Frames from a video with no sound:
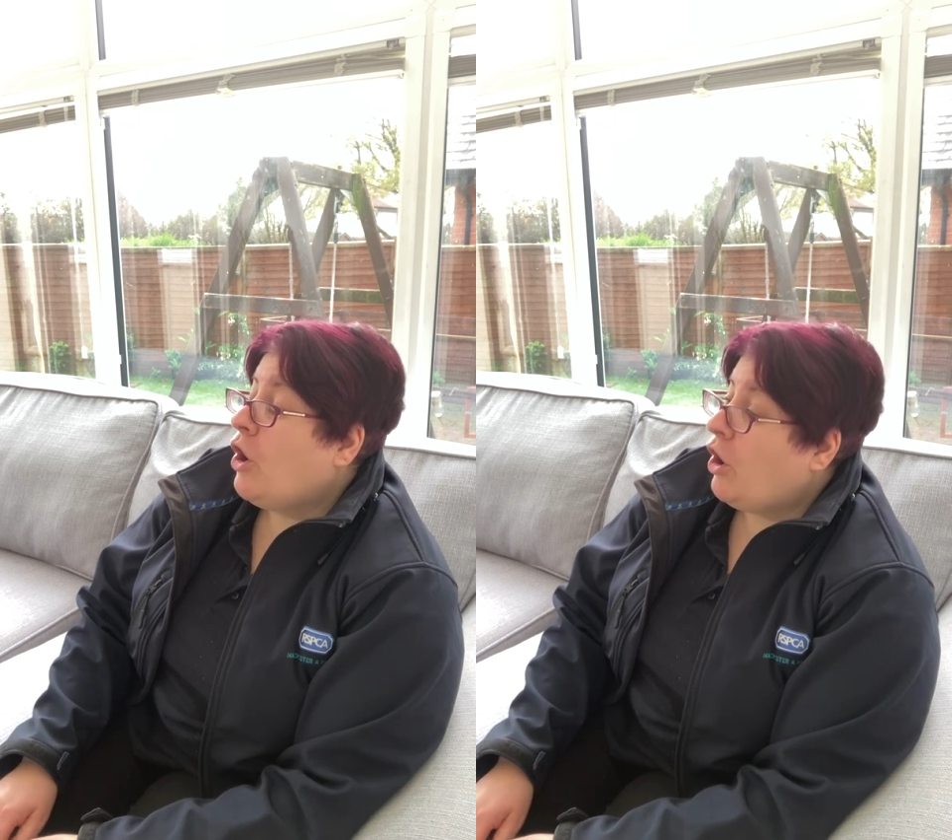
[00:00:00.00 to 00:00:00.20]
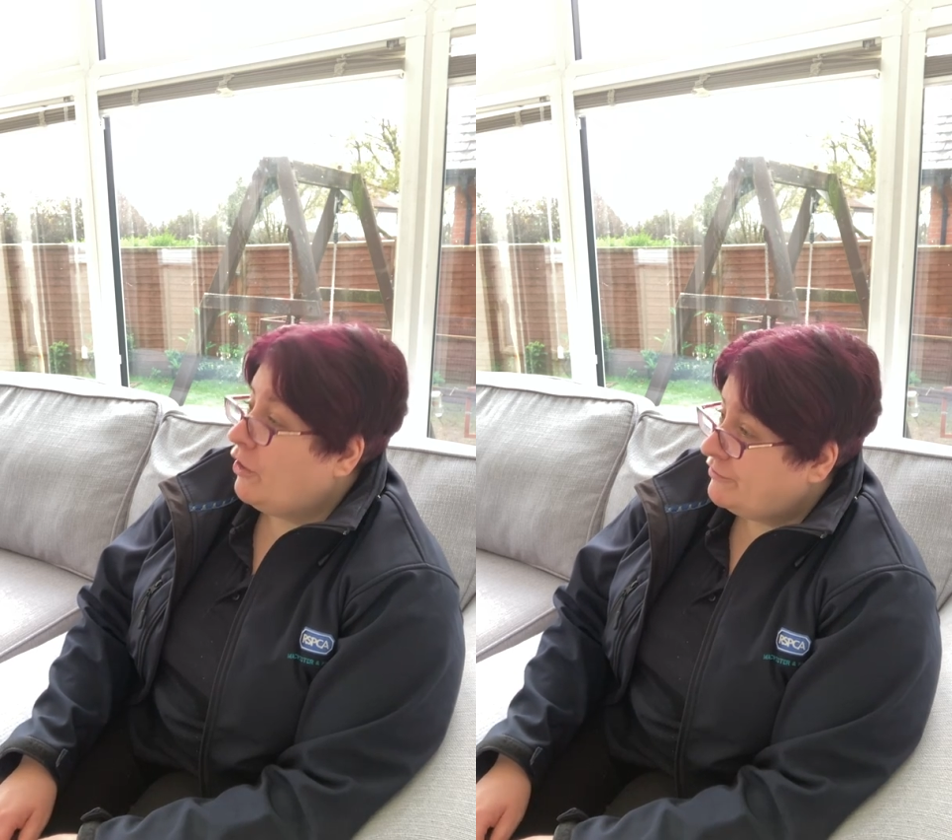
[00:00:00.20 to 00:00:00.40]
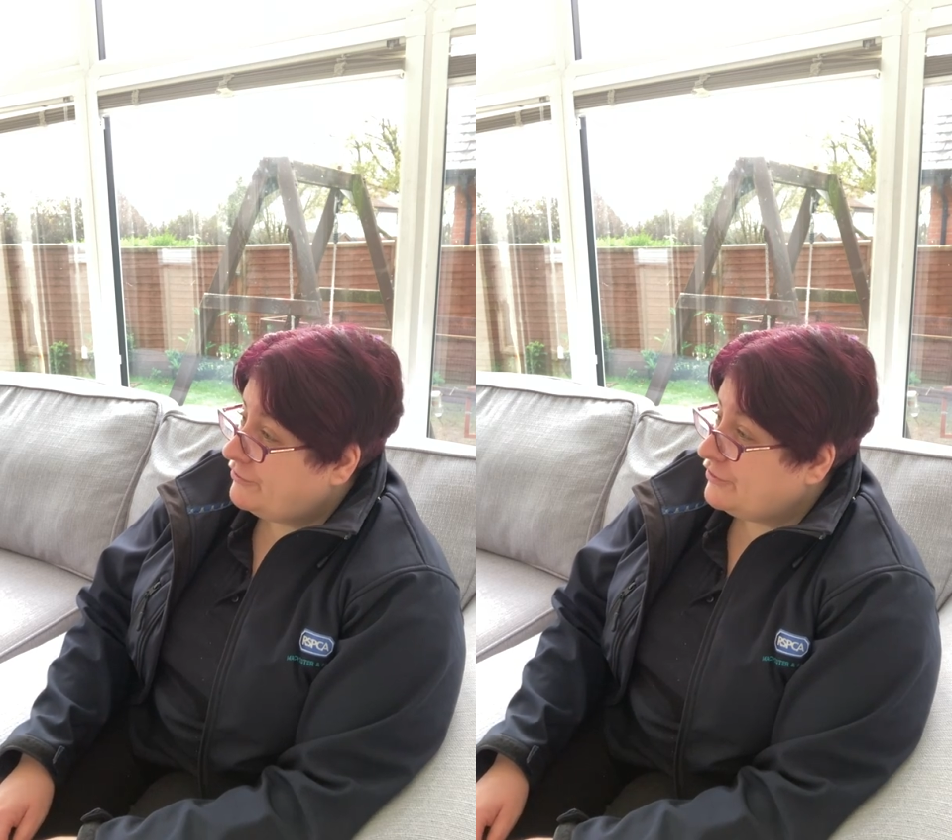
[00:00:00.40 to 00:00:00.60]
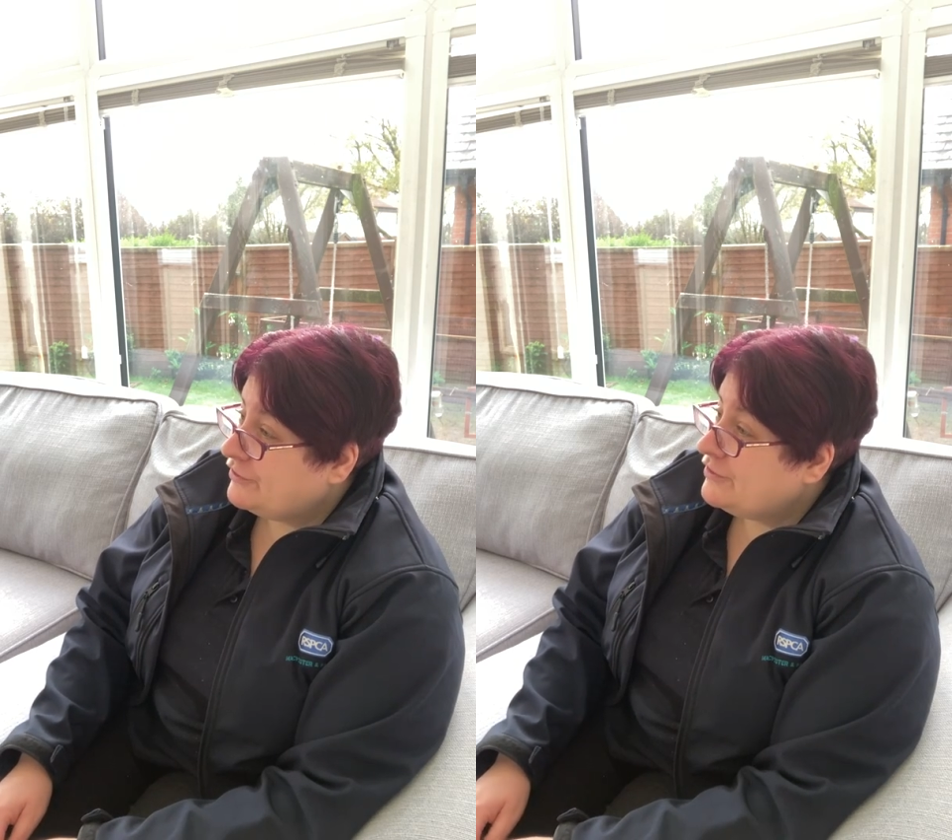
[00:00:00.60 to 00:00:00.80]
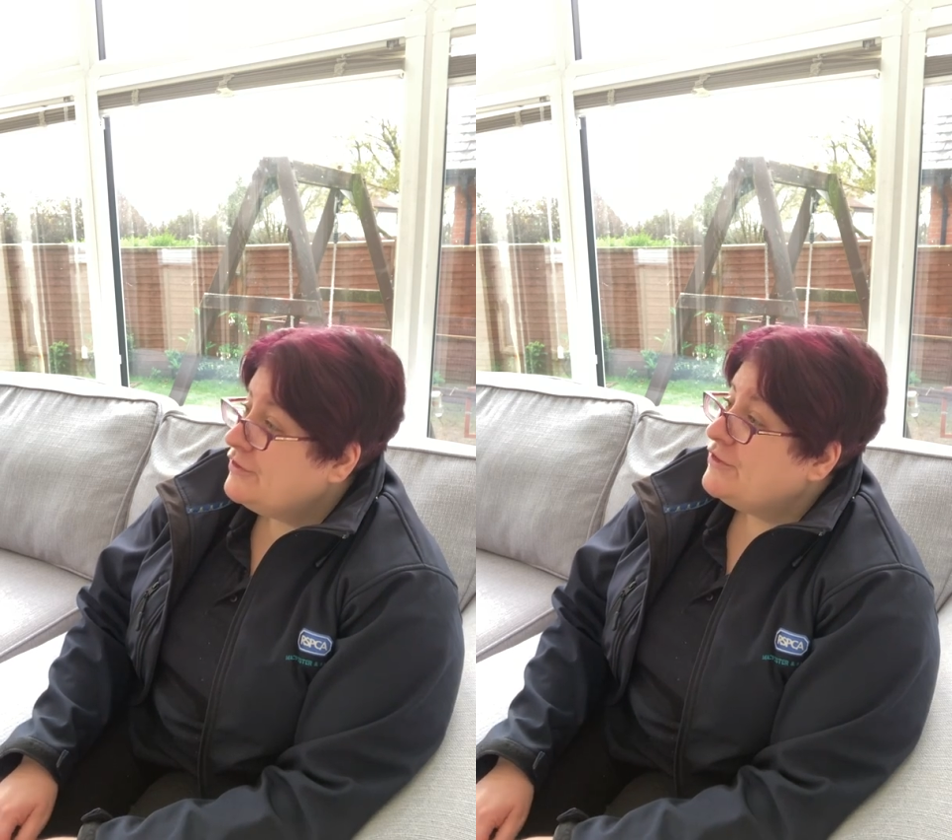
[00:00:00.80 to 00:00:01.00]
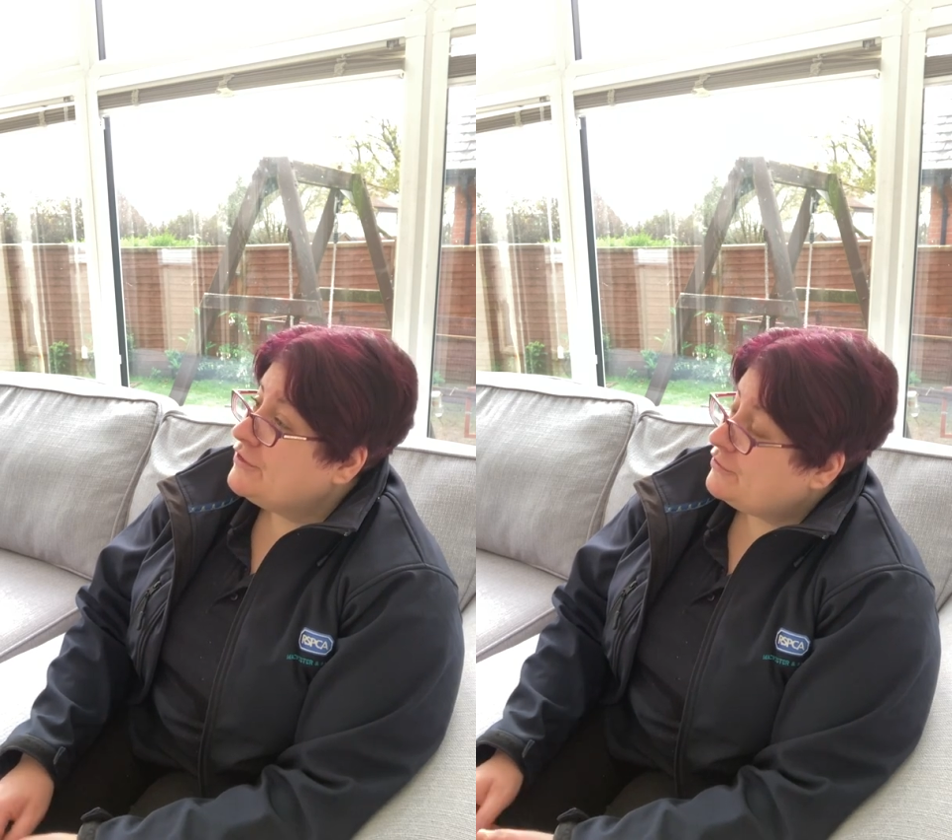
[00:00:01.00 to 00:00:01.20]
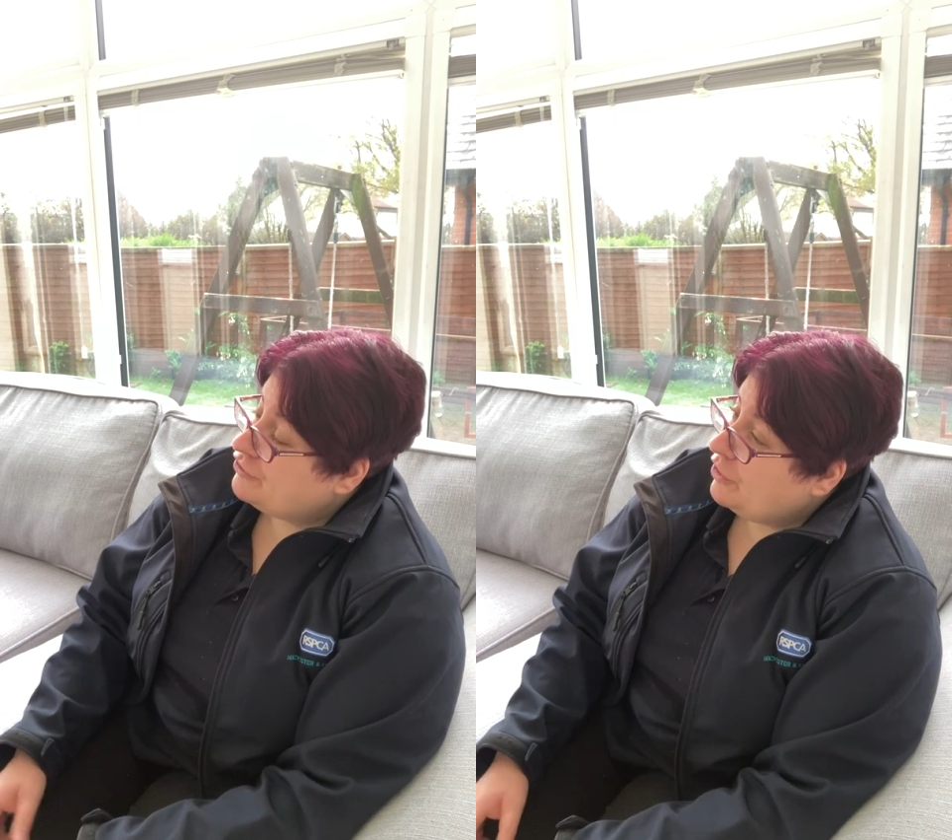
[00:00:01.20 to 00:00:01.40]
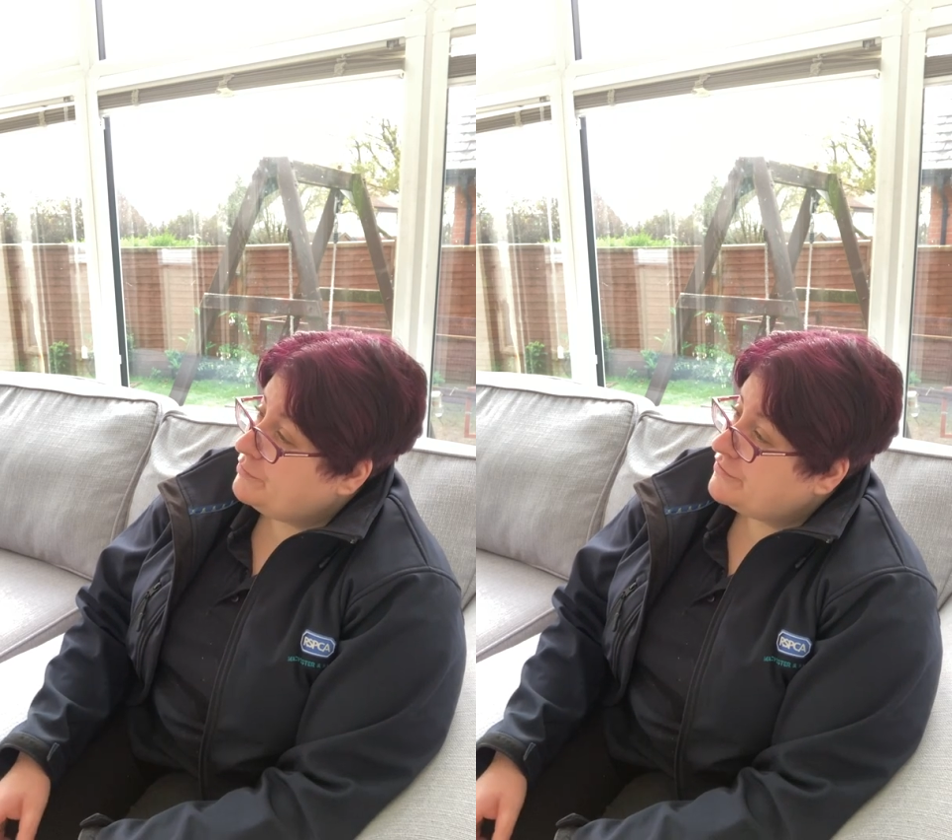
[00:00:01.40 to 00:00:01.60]
Often the
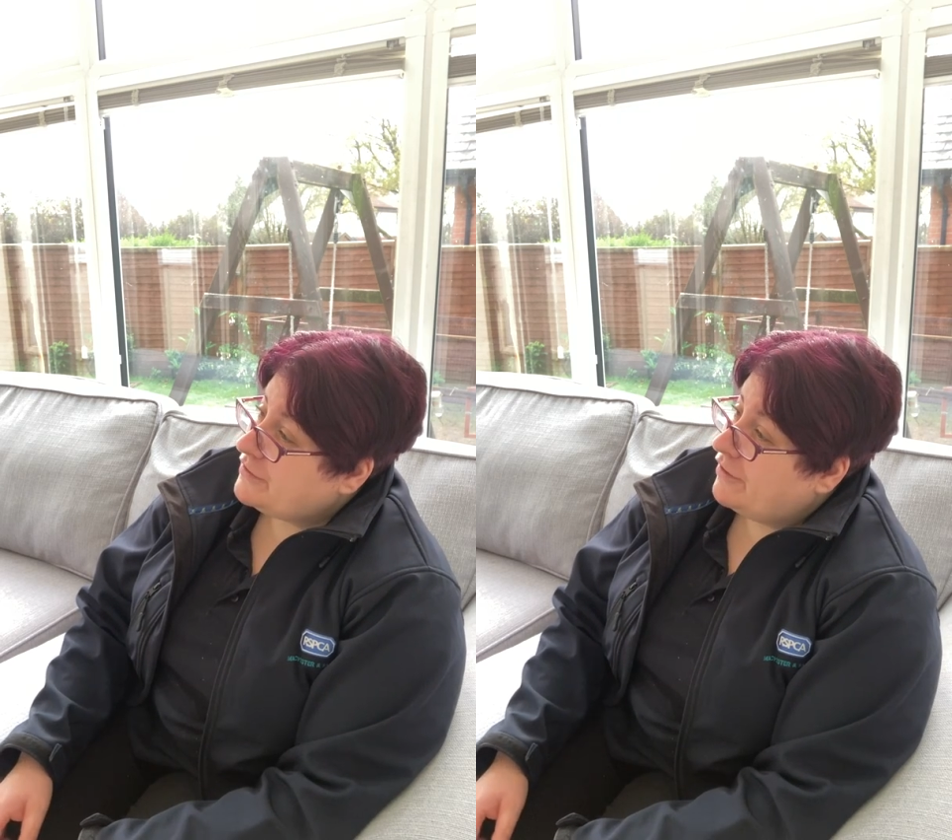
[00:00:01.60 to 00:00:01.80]
jobs